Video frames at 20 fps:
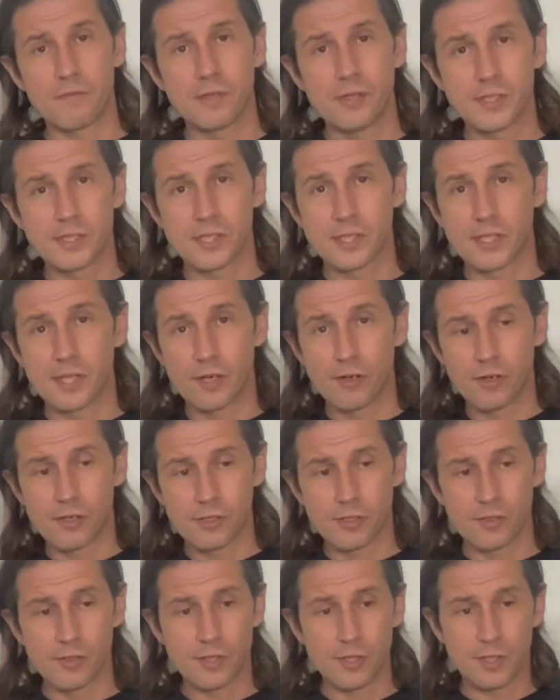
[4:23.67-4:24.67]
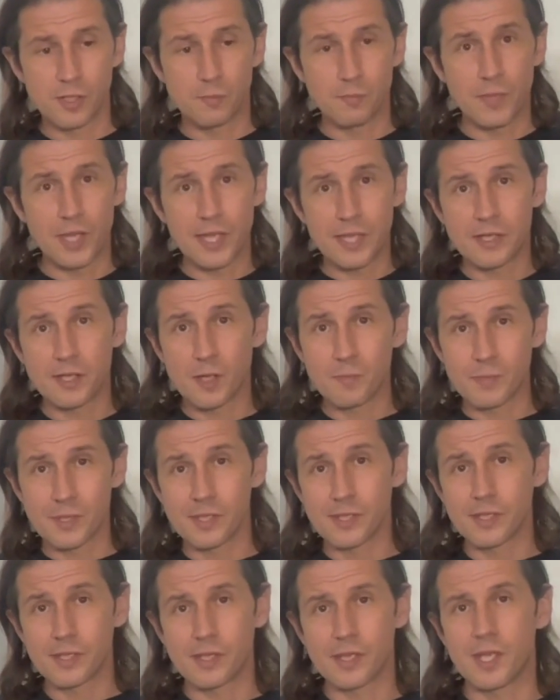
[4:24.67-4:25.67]
it's a character that is made up in
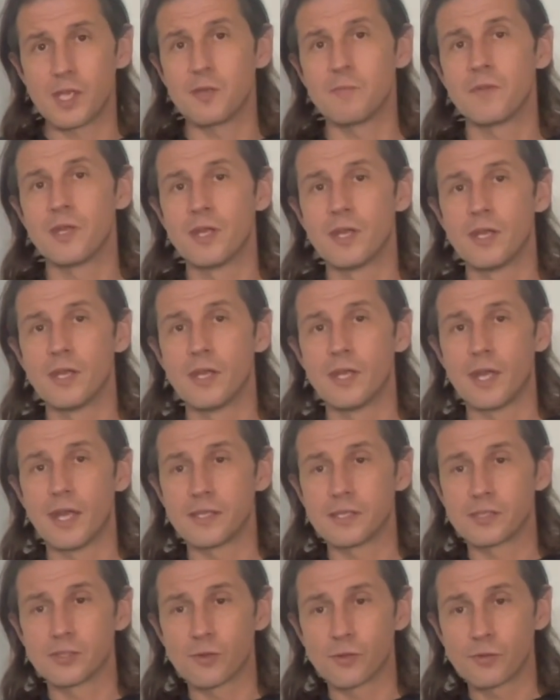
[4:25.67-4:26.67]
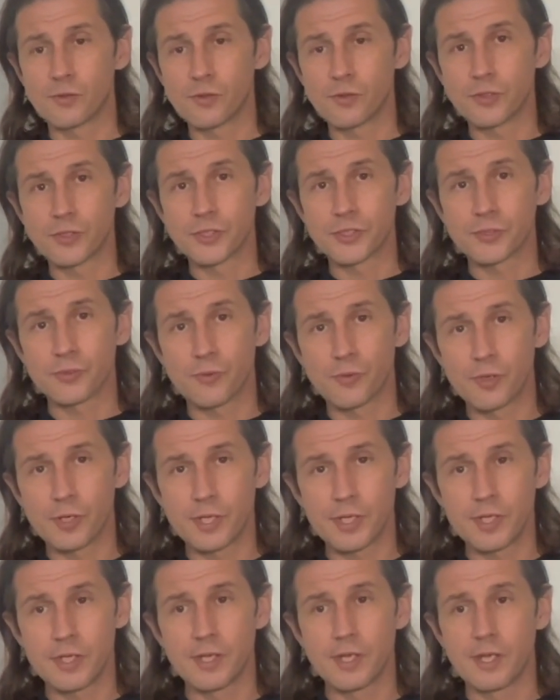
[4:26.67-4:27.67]
the game, has its own little
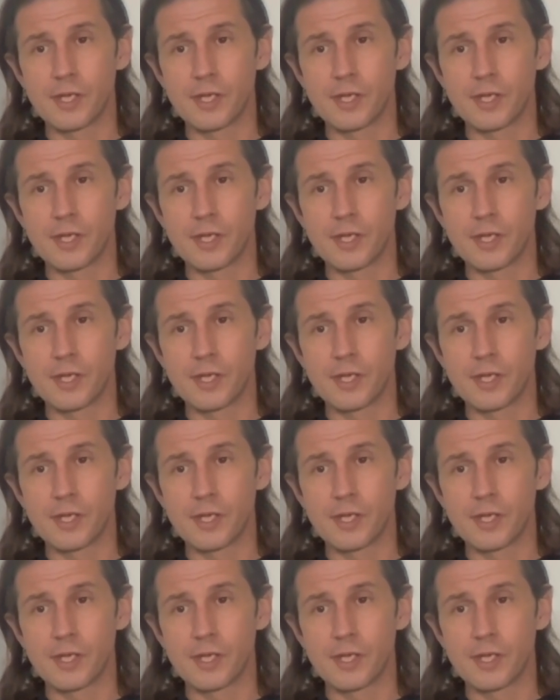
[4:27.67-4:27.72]
story.